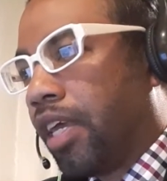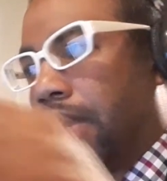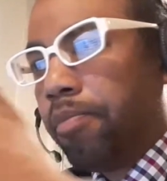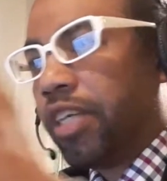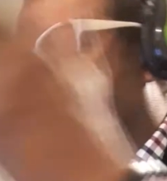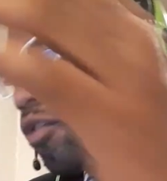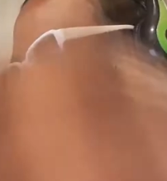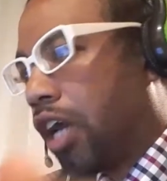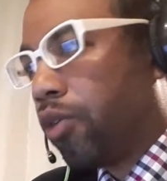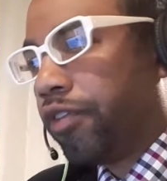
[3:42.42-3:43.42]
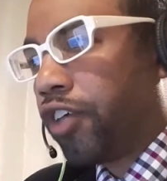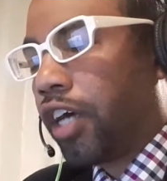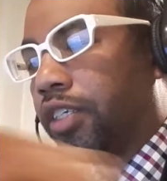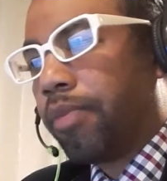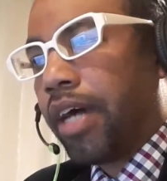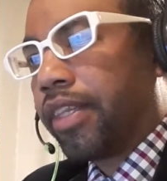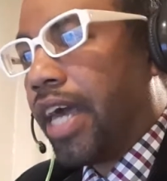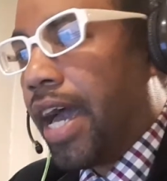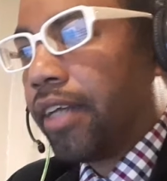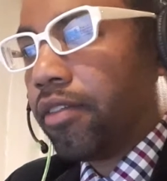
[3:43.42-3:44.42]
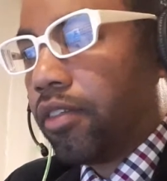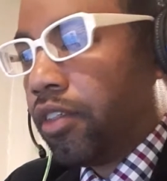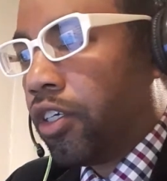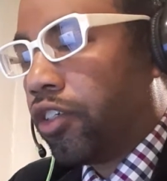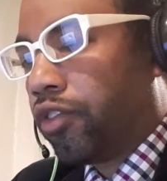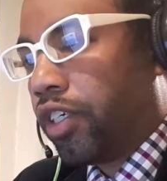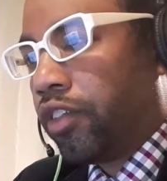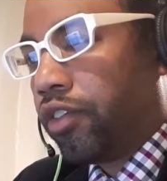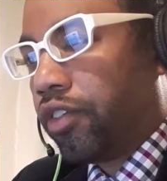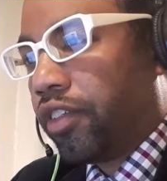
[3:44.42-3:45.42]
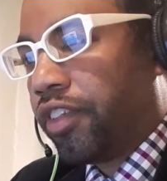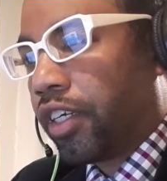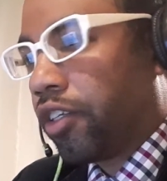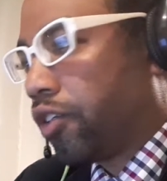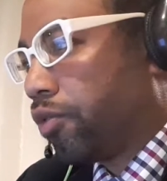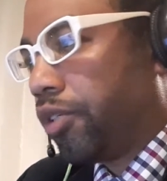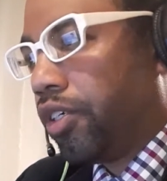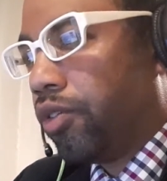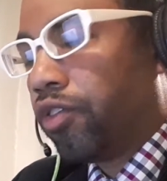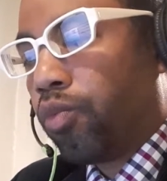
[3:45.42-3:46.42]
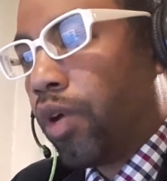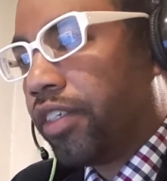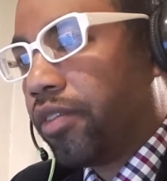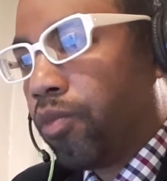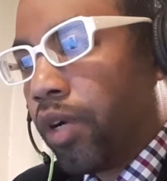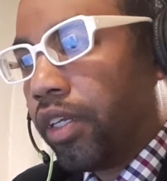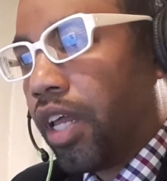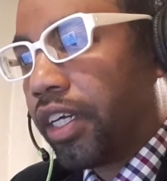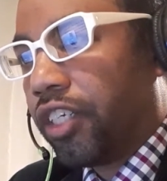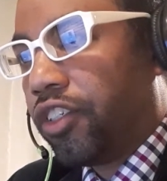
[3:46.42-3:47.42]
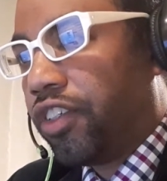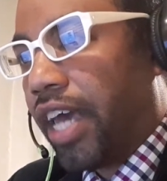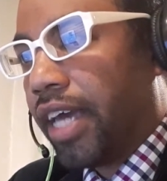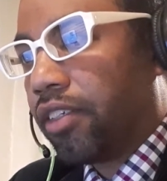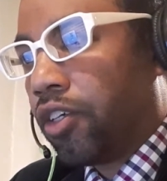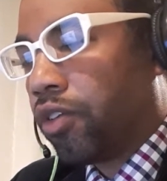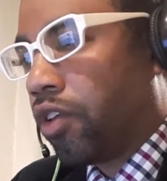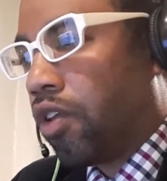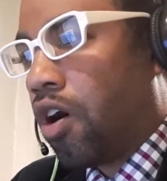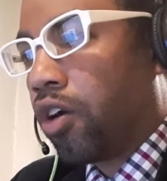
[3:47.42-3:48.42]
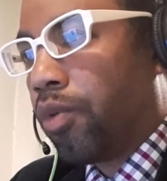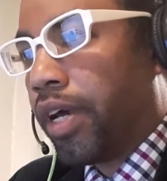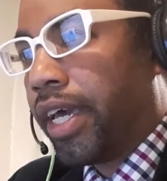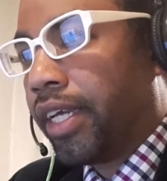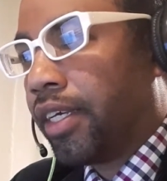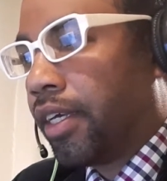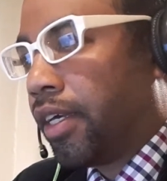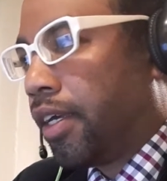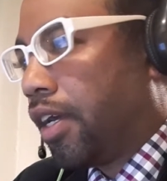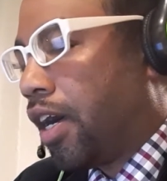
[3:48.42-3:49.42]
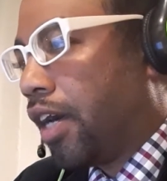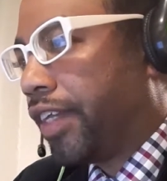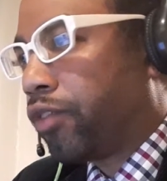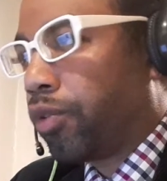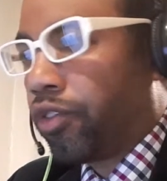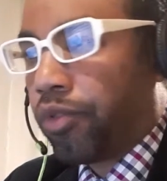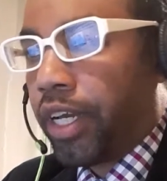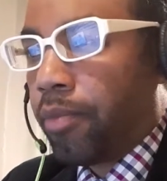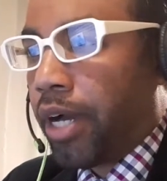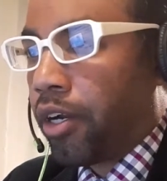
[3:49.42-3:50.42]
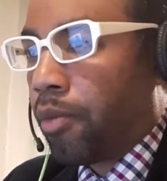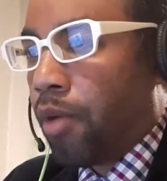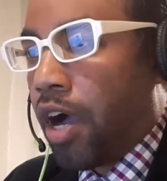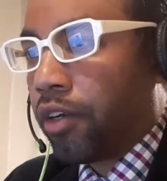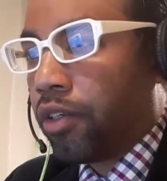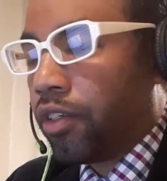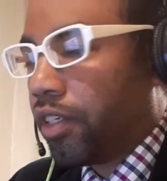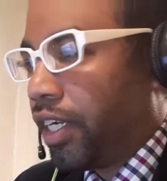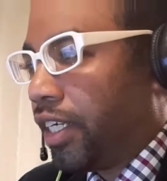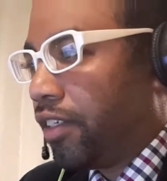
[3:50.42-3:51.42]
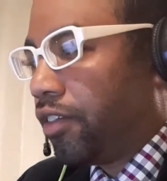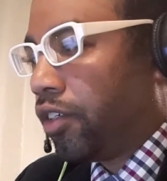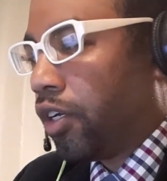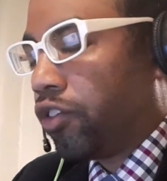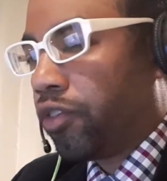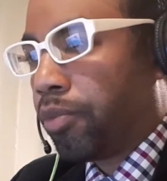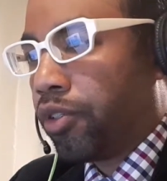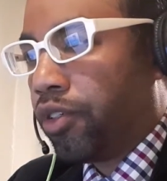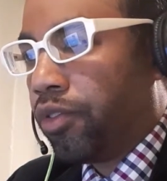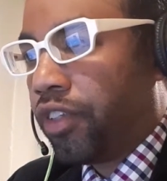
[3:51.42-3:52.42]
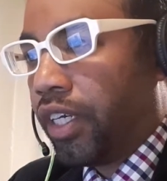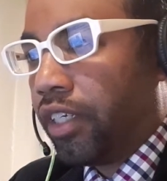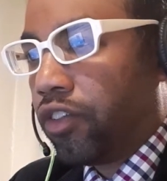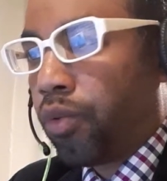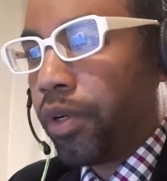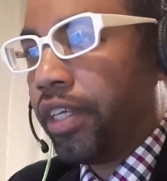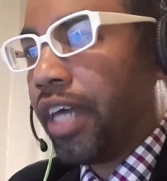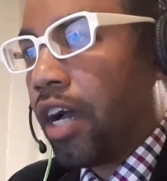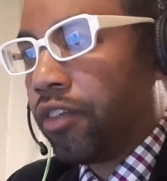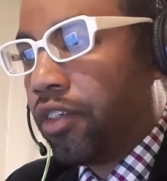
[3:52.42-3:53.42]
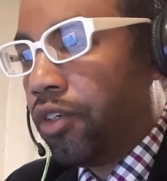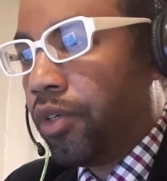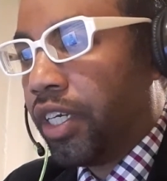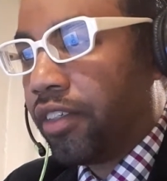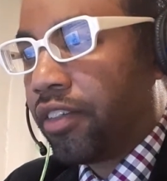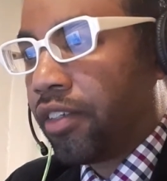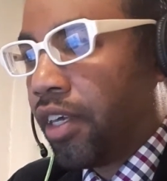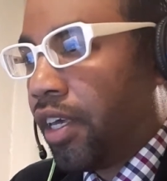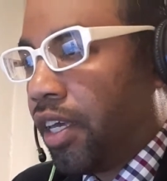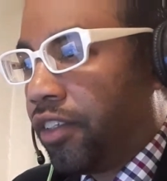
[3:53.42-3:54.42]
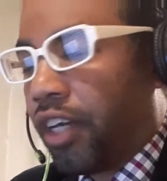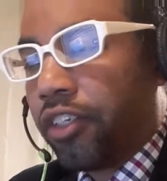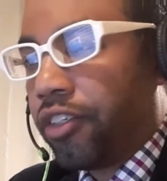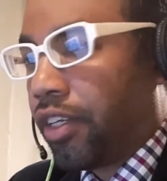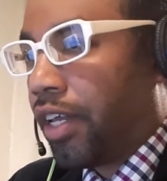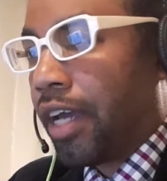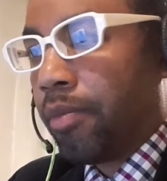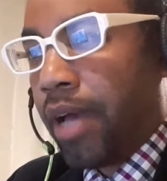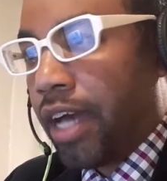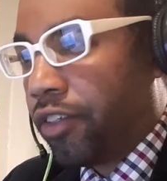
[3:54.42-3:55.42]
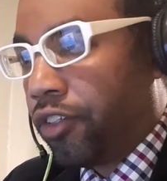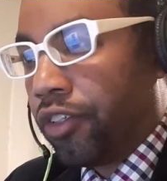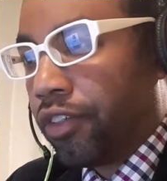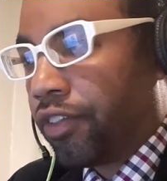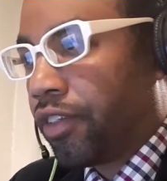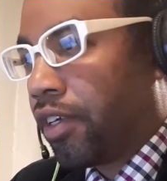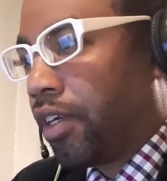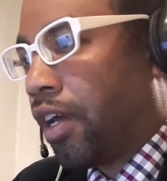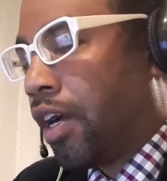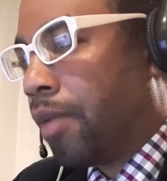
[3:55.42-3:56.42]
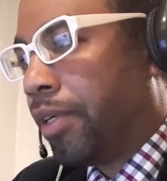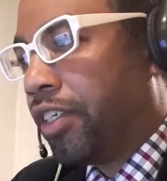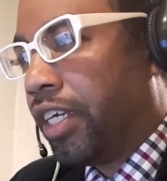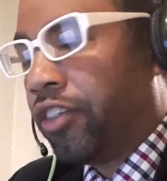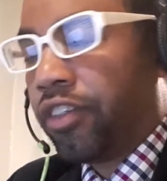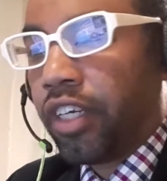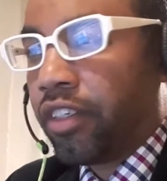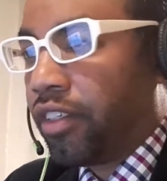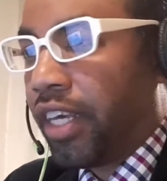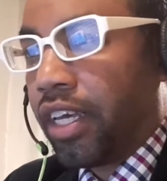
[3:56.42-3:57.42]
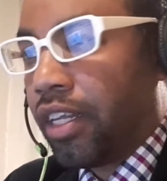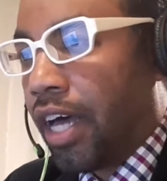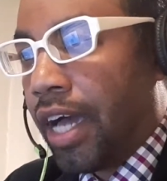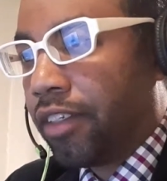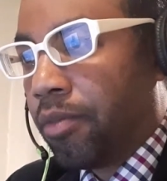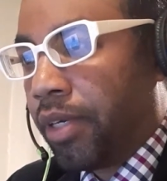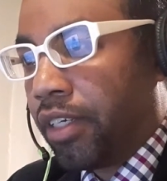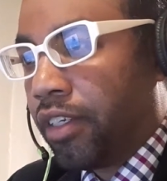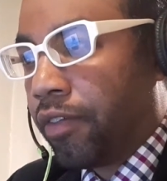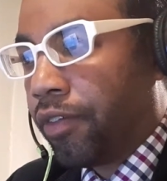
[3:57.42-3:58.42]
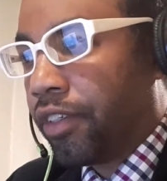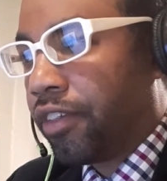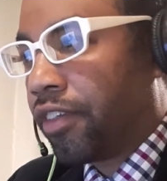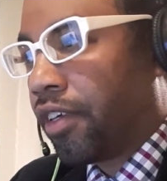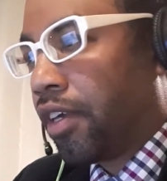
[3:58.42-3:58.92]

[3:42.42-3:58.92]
Business model, we've talked about that. It's cyclical reuse. One luggage set goes a long way. That's what's great about our model is, just producing 20,000 units touches a lot of passengers. It just doesn't take a lot to make a difference.